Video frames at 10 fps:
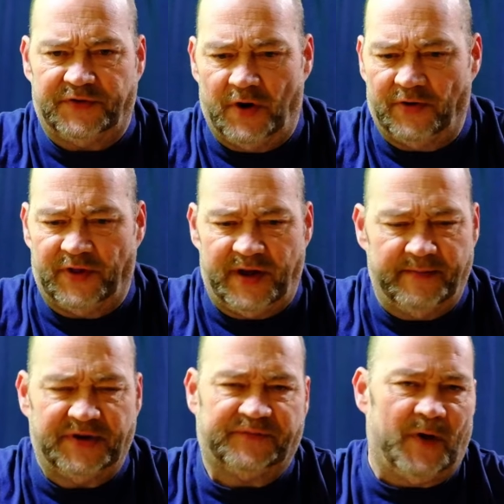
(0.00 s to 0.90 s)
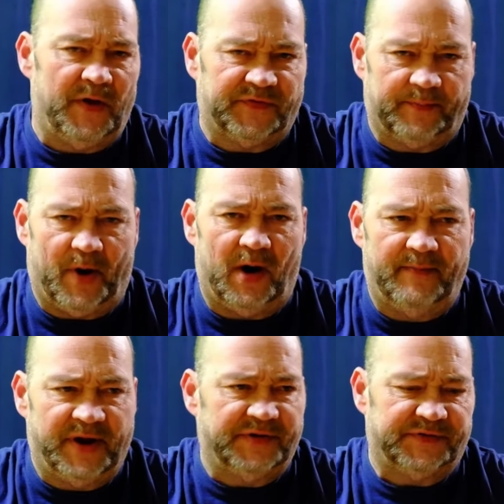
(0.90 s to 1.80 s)
you know, the image falls apart
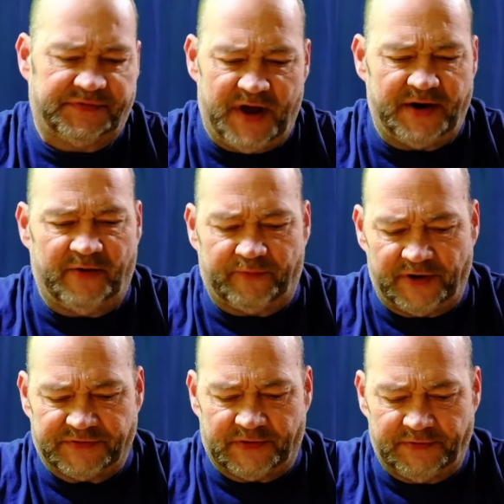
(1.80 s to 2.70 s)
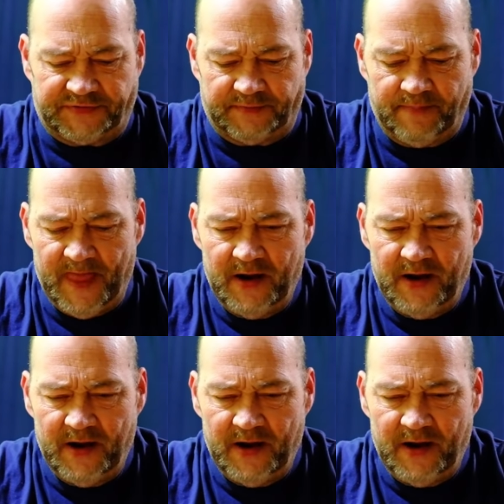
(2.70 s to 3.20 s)
because there's not enough resolution.